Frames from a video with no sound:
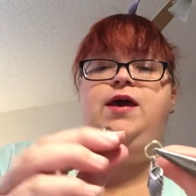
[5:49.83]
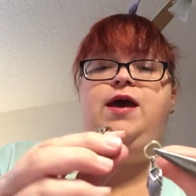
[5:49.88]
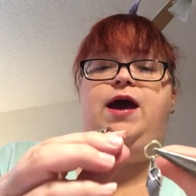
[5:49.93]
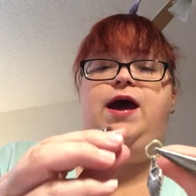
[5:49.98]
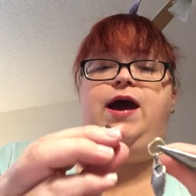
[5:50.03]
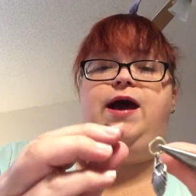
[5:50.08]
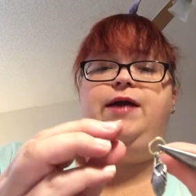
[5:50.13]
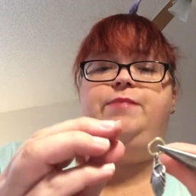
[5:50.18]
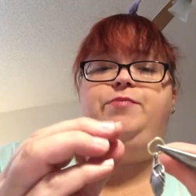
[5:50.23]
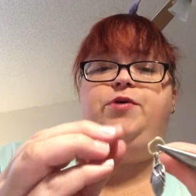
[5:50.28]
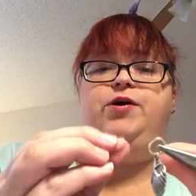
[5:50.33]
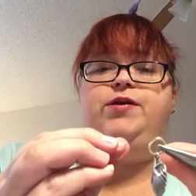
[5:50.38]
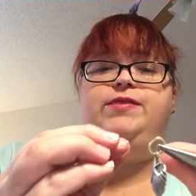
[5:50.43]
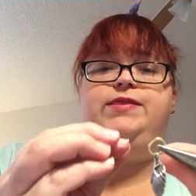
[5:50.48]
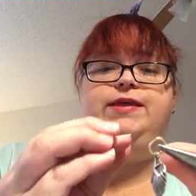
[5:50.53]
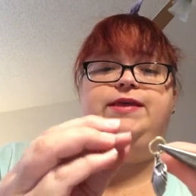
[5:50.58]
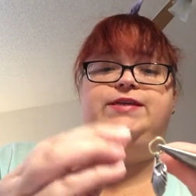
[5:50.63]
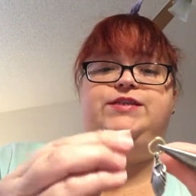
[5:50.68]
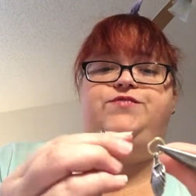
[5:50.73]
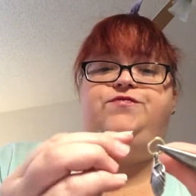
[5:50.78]
I bought
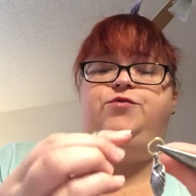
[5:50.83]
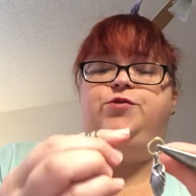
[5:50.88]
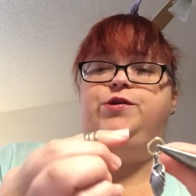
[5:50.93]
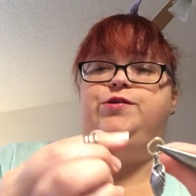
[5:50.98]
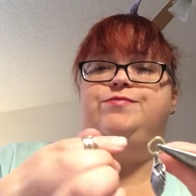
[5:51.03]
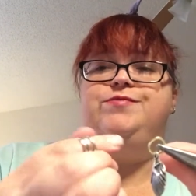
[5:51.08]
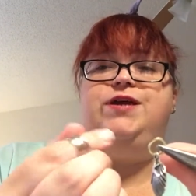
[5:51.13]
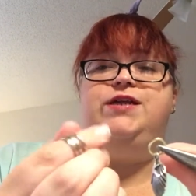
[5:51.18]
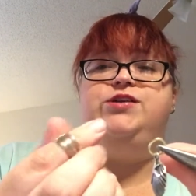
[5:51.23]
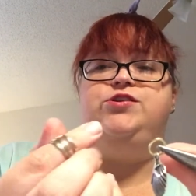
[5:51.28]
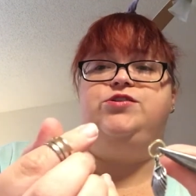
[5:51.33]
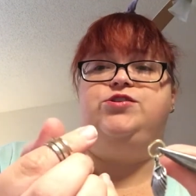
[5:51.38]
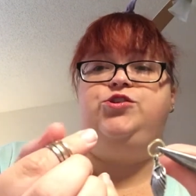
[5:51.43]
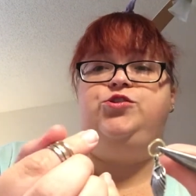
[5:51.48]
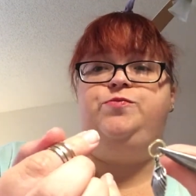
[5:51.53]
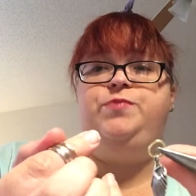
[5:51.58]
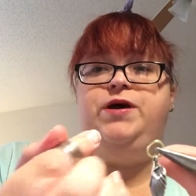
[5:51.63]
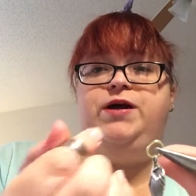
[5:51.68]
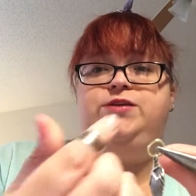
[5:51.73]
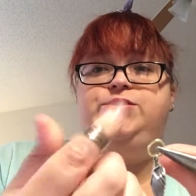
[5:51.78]
this for under
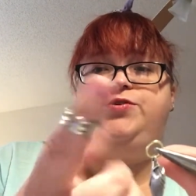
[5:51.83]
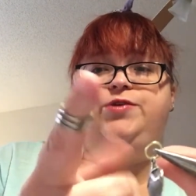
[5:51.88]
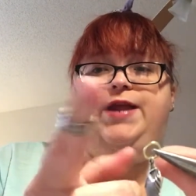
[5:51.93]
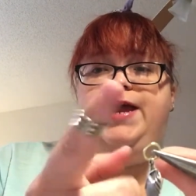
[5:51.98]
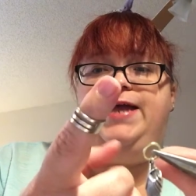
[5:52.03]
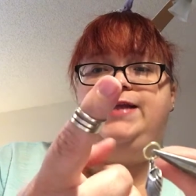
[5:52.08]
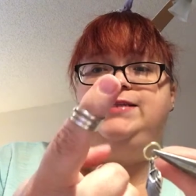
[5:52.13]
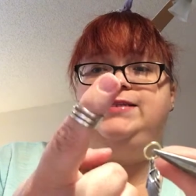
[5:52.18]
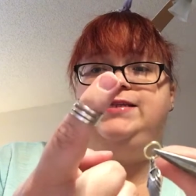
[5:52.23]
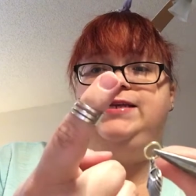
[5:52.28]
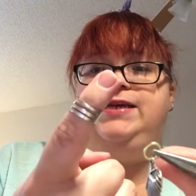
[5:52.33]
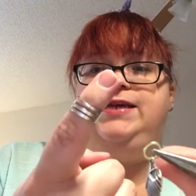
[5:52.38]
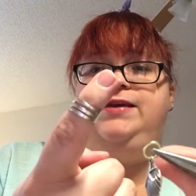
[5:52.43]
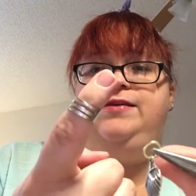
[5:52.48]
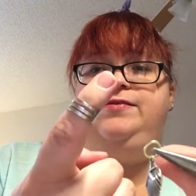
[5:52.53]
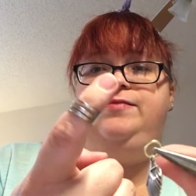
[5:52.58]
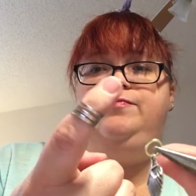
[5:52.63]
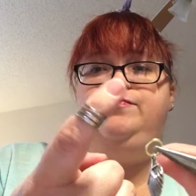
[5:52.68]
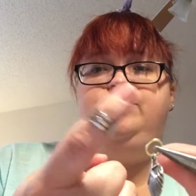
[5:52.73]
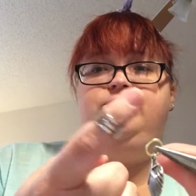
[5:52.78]
$2 on
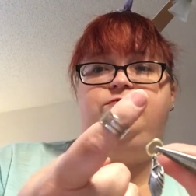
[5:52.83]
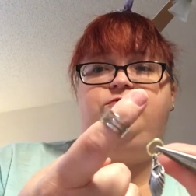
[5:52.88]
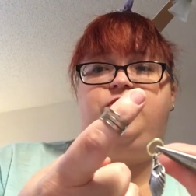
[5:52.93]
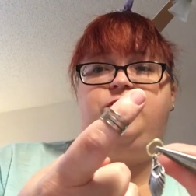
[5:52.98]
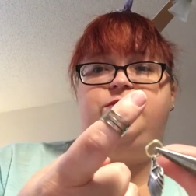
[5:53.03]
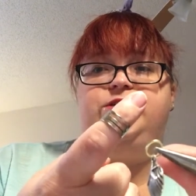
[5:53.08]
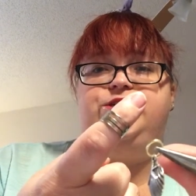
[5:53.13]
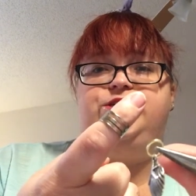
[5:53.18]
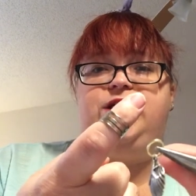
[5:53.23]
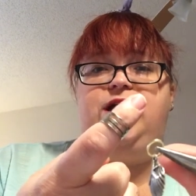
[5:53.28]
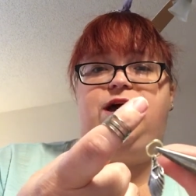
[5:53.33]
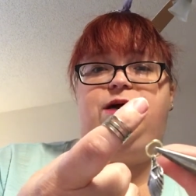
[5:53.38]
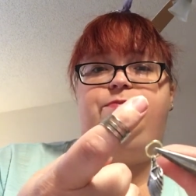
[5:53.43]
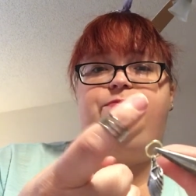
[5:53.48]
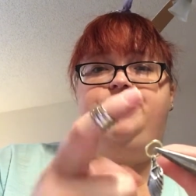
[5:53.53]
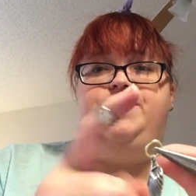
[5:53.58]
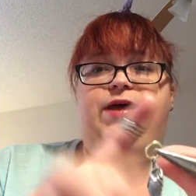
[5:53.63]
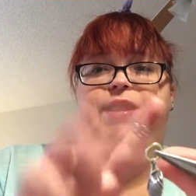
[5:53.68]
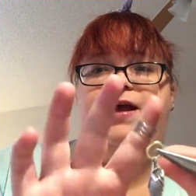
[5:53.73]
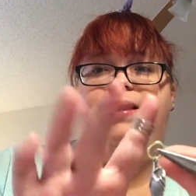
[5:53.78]
Etsy from a
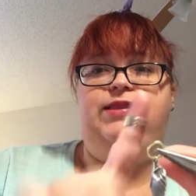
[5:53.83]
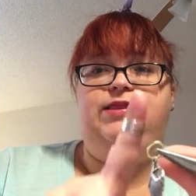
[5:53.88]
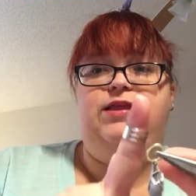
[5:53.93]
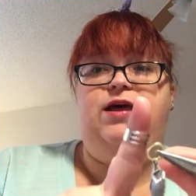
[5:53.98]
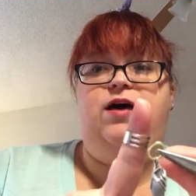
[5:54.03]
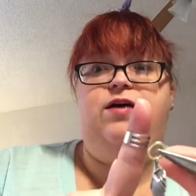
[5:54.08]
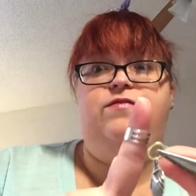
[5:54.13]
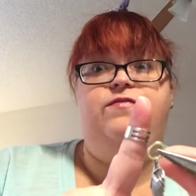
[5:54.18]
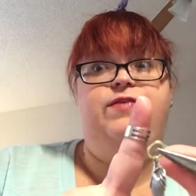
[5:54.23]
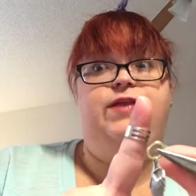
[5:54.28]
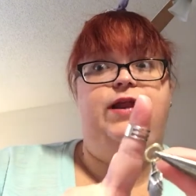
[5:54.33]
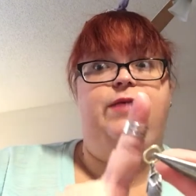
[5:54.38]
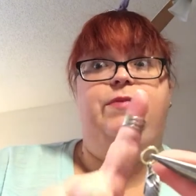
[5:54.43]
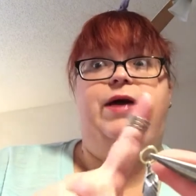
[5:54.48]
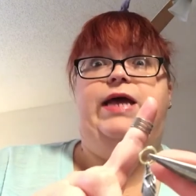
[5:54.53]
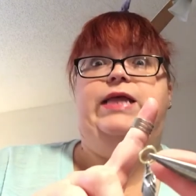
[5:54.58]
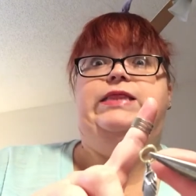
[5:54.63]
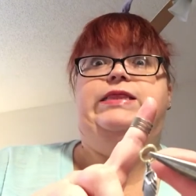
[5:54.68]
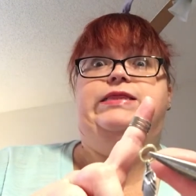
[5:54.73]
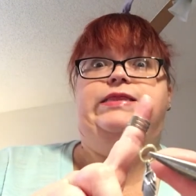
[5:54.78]
shop that I love, that I
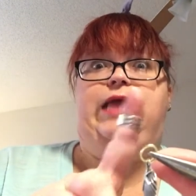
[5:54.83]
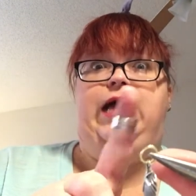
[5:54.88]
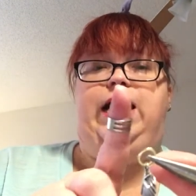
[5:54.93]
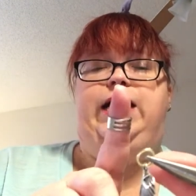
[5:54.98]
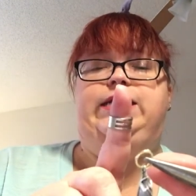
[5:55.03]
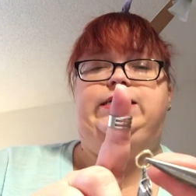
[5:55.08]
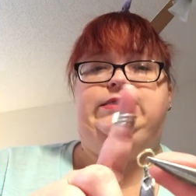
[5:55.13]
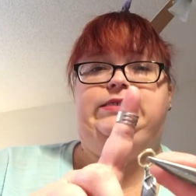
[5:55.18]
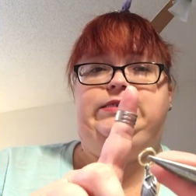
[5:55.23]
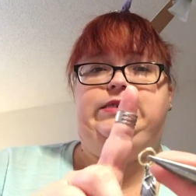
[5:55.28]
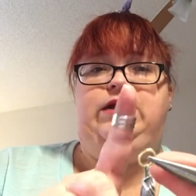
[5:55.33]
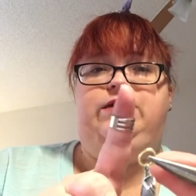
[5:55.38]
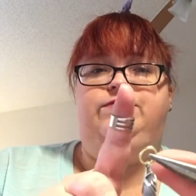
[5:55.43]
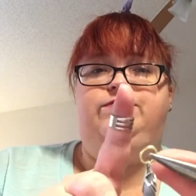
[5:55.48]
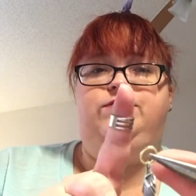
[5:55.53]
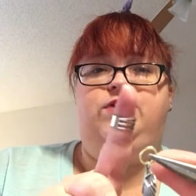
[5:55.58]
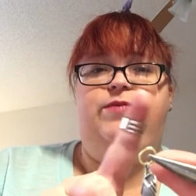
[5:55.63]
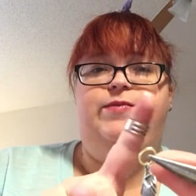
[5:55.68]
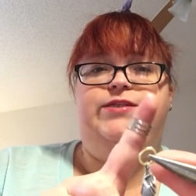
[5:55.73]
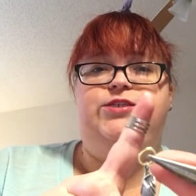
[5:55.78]
buy a lot of stuff
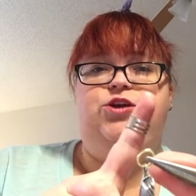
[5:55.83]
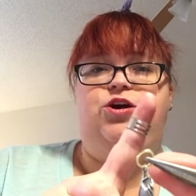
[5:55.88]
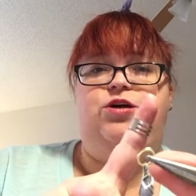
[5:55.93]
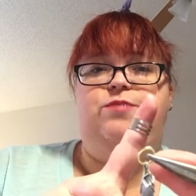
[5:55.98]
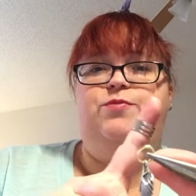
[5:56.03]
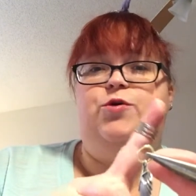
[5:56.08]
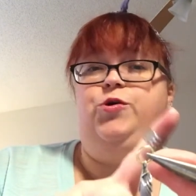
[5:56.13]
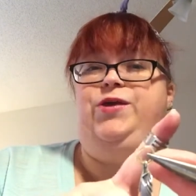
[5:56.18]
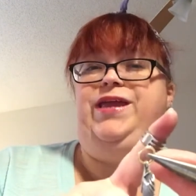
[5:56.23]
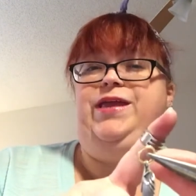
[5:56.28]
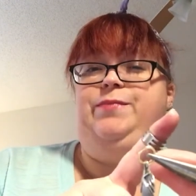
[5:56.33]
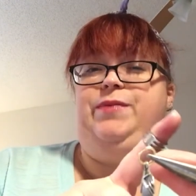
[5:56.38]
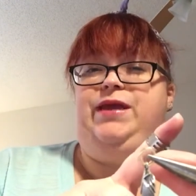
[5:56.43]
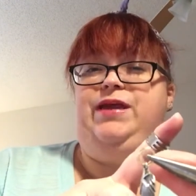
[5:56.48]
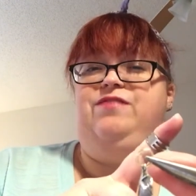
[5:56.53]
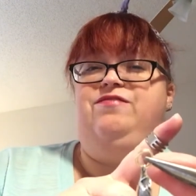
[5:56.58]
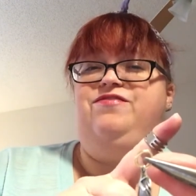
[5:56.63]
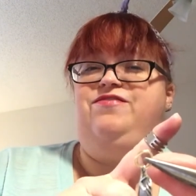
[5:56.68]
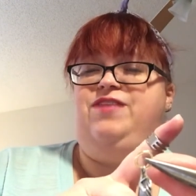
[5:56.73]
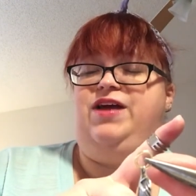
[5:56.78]
from. It's called
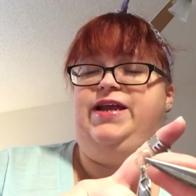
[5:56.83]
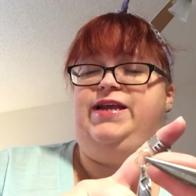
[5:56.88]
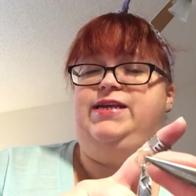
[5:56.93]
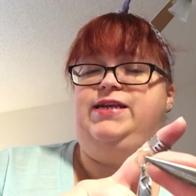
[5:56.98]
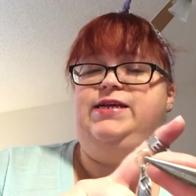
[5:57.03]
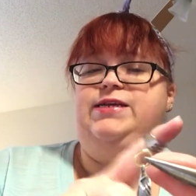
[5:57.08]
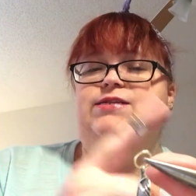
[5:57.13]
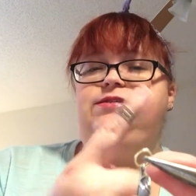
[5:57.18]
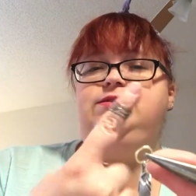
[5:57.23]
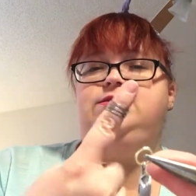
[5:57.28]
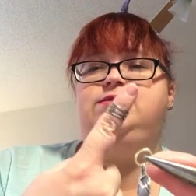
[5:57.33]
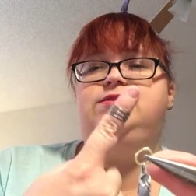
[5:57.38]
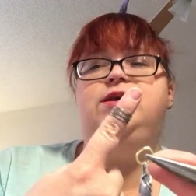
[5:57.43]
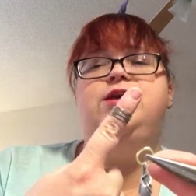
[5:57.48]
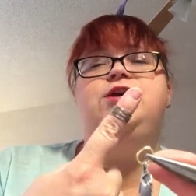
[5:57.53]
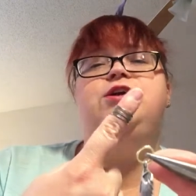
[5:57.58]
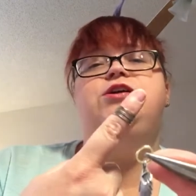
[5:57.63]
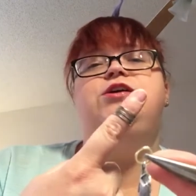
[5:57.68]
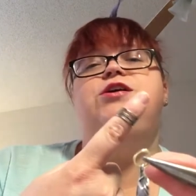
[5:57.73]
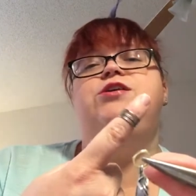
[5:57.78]
Bohemian Findings.
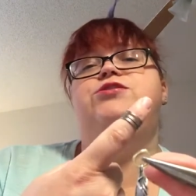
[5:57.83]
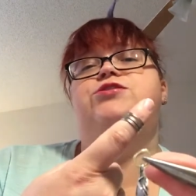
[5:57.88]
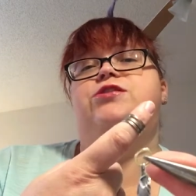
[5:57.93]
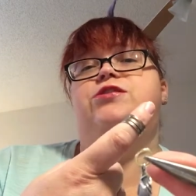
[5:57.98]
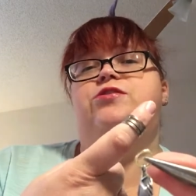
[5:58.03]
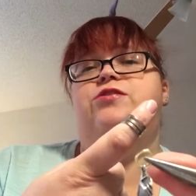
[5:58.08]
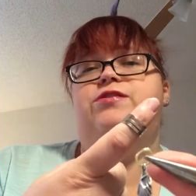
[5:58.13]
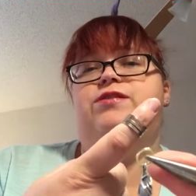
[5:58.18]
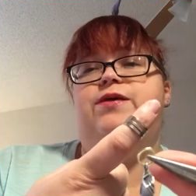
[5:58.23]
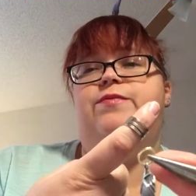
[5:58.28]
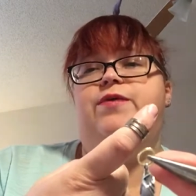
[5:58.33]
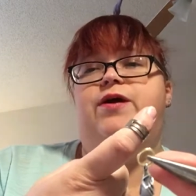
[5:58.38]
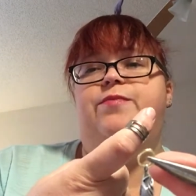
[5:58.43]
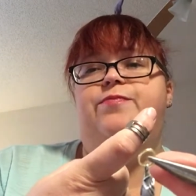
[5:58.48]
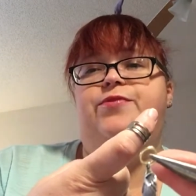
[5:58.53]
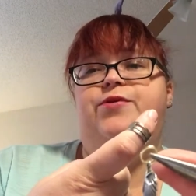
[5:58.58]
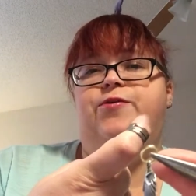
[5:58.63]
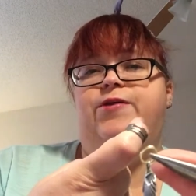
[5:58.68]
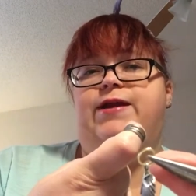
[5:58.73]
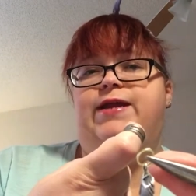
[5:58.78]
You should look them
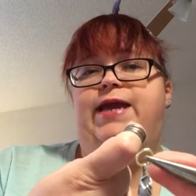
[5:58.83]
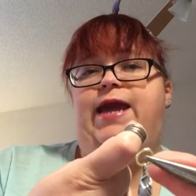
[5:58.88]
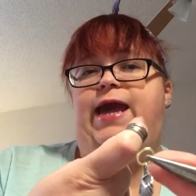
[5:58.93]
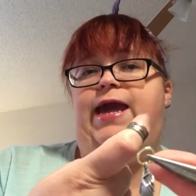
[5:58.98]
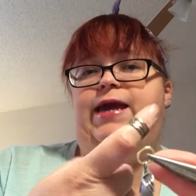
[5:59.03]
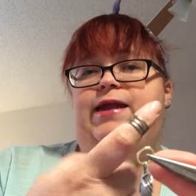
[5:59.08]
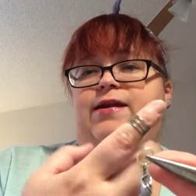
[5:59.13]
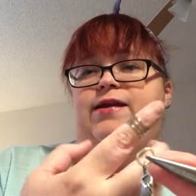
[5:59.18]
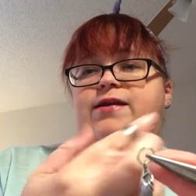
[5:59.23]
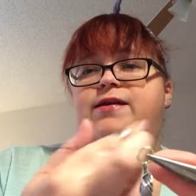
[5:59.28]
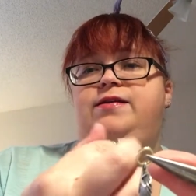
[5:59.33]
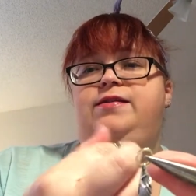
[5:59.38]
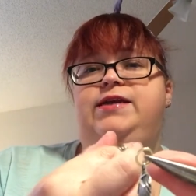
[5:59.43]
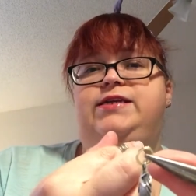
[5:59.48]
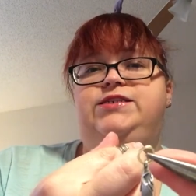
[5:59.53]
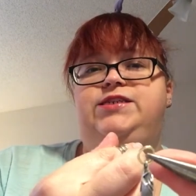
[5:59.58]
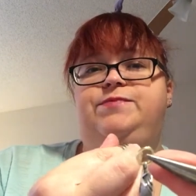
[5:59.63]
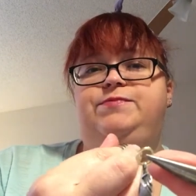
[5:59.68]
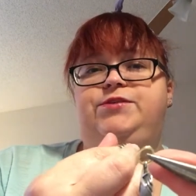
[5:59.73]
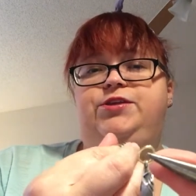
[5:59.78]
up. They're in Canada. They
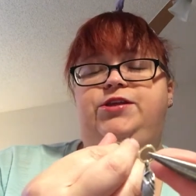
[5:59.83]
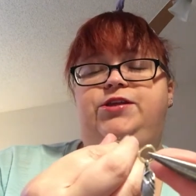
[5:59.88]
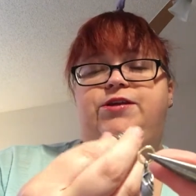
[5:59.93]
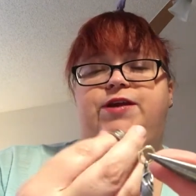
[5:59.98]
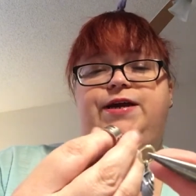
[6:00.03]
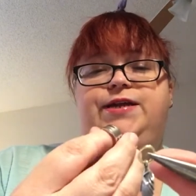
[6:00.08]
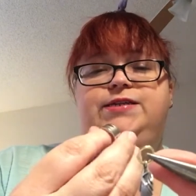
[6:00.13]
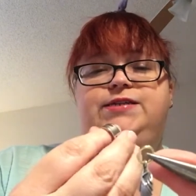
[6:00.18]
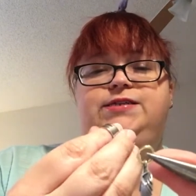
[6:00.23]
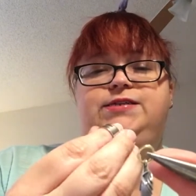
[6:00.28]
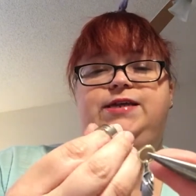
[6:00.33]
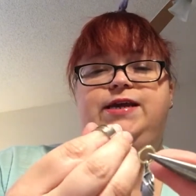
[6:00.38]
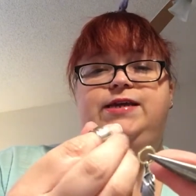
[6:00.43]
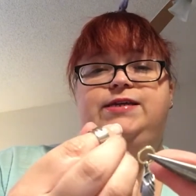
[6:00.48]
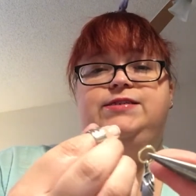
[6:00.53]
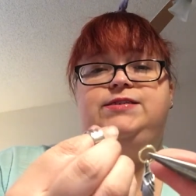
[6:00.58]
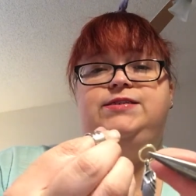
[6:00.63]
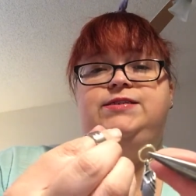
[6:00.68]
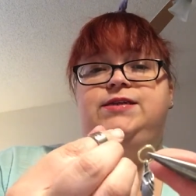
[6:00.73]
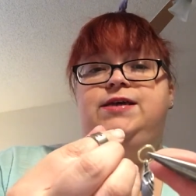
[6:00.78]
ship to the United
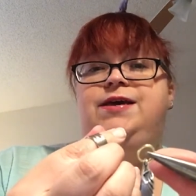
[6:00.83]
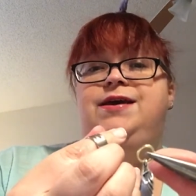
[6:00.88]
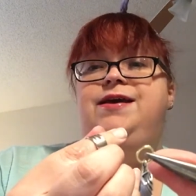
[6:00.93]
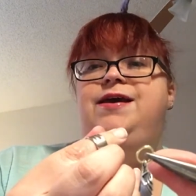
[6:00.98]
States,